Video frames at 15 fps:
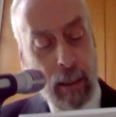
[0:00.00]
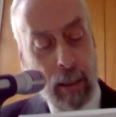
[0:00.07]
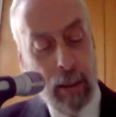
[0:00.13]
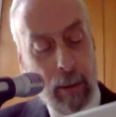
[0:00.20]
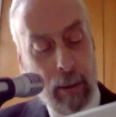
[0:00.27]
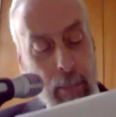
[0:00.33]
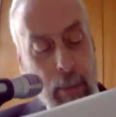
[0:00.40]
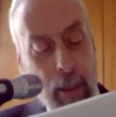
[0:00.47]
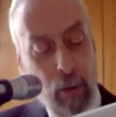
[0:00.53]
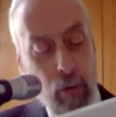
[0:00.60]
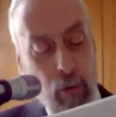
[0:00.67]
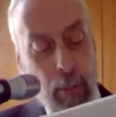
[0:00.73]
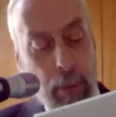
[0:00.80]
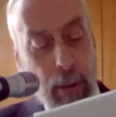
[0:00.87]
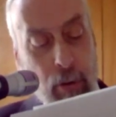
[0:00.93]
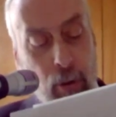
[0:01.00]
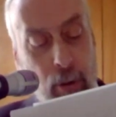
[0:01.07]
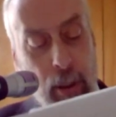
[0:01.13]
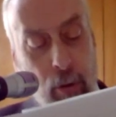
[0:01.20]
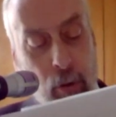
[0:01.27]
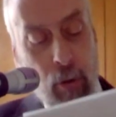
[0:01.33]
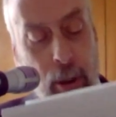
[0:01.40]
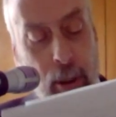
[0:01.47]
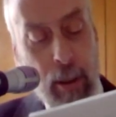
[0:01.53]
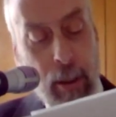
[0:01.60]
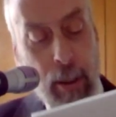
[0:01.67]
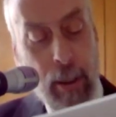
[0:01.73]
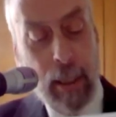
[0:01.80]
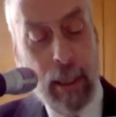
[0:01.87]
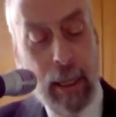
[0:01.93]
in the Balochi Persian Dictionary,
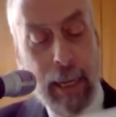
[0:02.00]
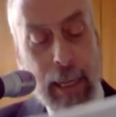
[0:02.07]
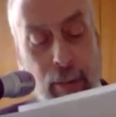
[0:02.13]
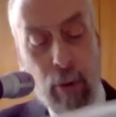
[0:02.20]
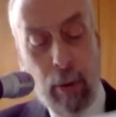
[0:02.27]
let's